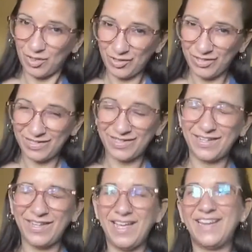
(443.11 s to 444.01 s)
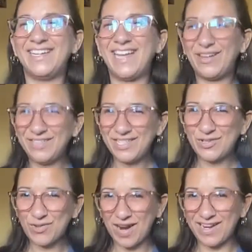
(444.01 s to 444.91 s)
Good. Now
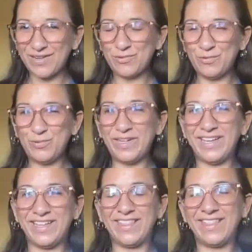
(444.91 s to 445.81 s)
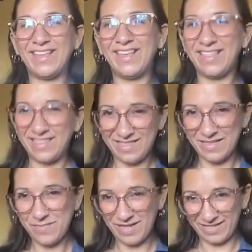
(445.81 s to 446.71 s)
let's try it with
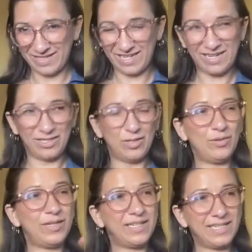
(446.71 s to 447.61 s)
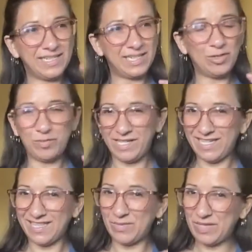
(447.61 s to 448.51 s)
the melody. You can continue
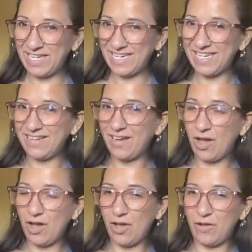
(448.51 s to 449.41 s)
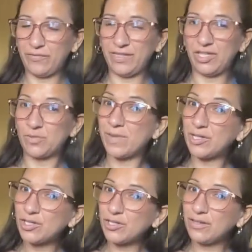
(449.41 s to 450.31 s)
playing at the beginning of each
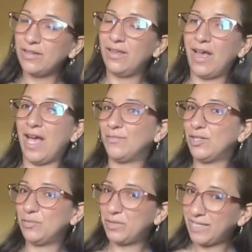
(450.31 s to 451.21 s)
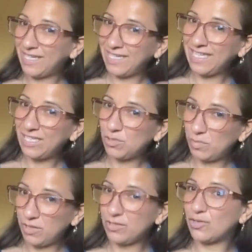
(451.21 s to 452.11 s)
measure. I'm going to play each
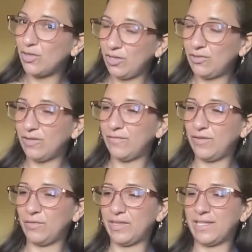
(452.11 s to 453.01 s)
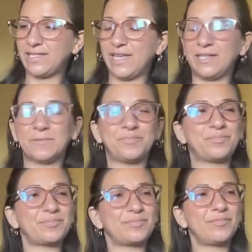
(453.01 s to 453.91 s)
pulse so that you can feel what that's like.
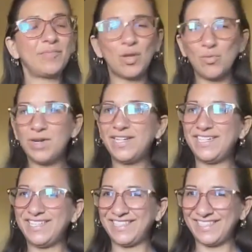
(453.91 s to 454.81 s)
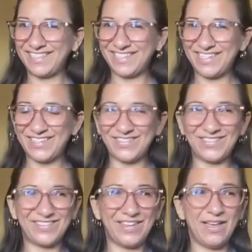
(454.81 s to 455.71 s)
1,
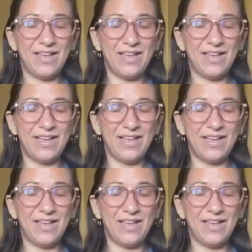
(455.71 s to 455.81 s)
2.